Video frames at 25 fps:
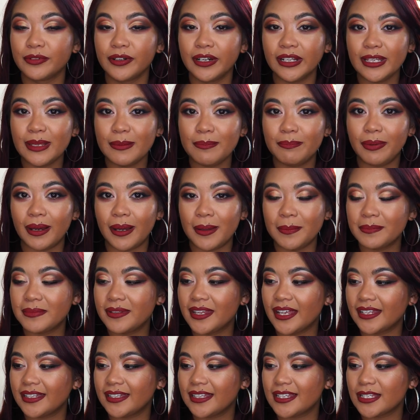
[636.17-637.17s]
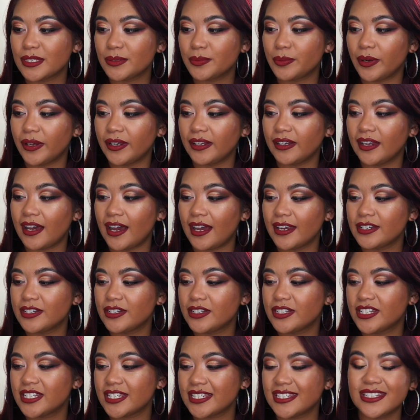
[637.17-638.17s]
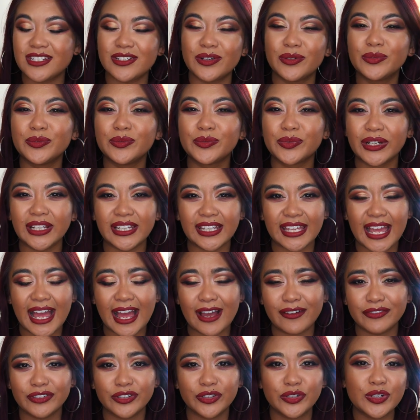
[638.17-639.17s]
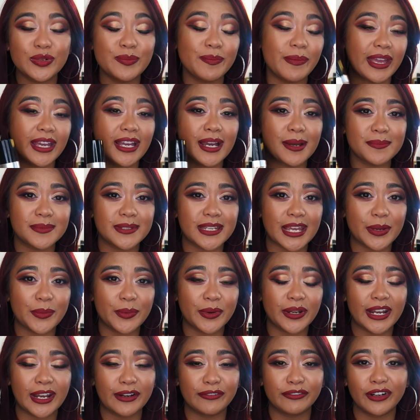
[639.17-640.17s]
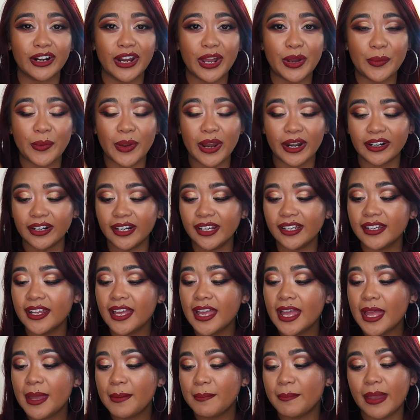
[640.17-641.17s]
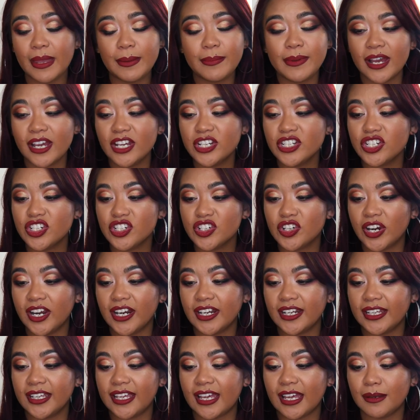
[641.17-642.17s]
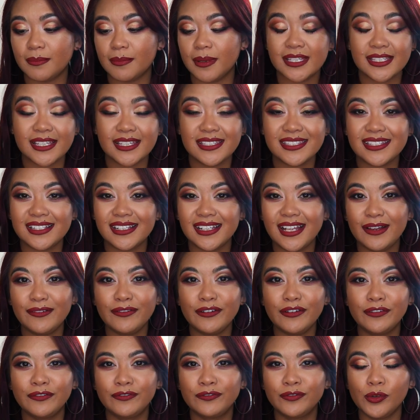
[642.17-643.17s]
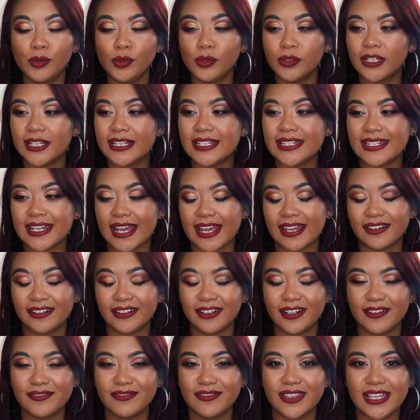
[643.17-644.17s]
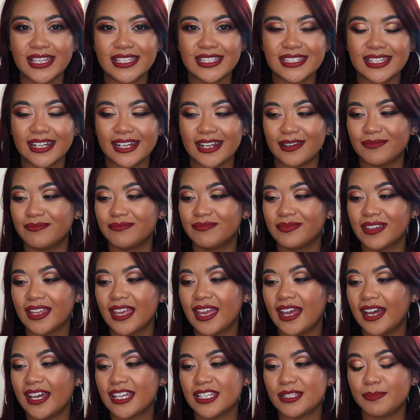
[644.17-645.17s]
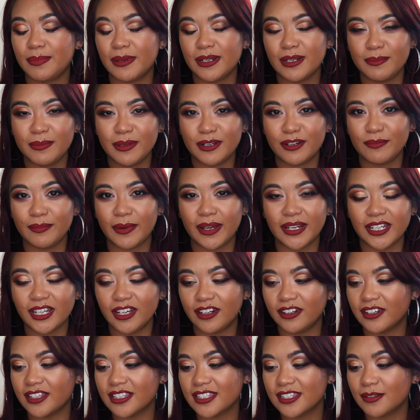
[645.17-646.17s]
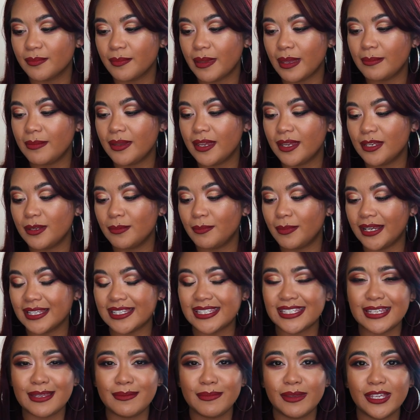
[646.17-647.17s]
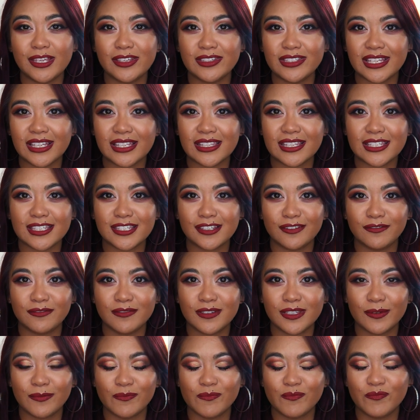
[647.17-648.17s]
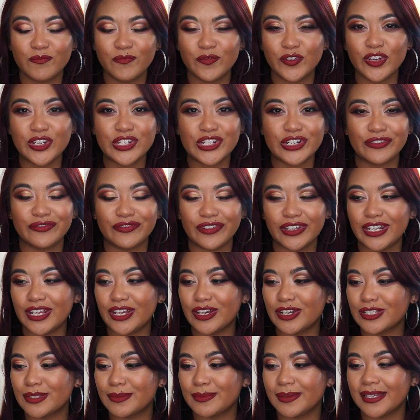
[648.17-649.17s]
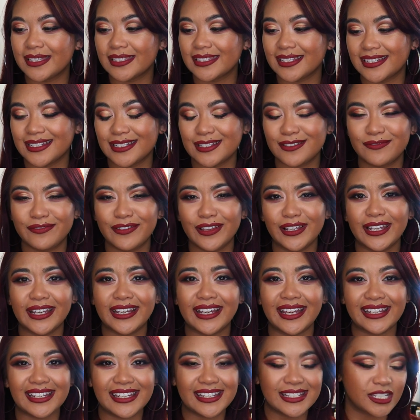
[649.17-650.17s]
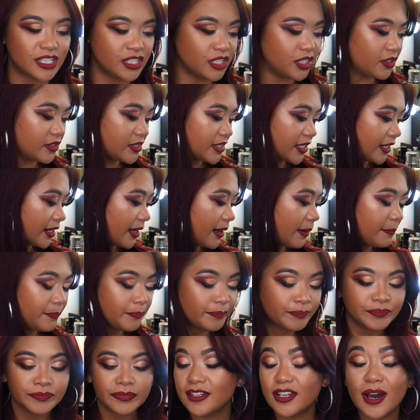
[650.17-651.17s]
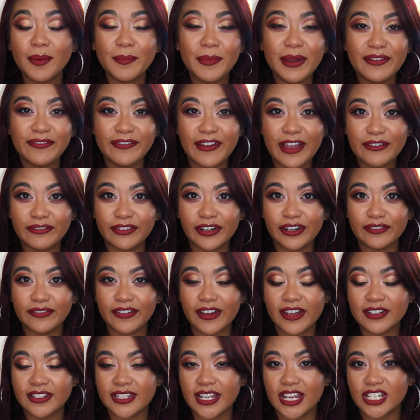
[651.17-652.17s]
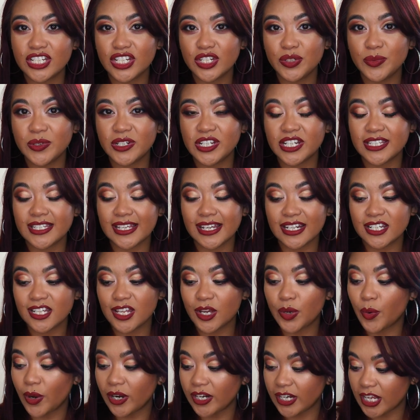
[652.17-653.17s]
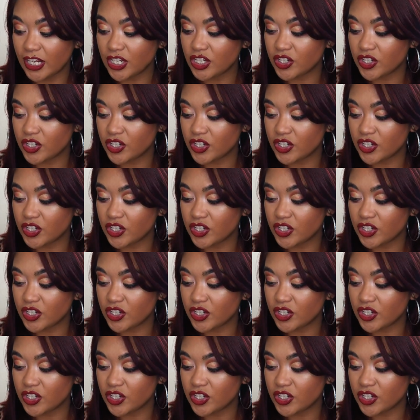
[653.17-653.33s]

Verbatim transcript: really bummed that this one, I just don't really have a good makeup day whenever I wear it. Maybe I should try it again because I still have a full container of this and I've, I spent a bit of money on it. So maybe you might see me using this in some future videos because I just feel like I need to use it up. Not my favorite foundation, which is actually quite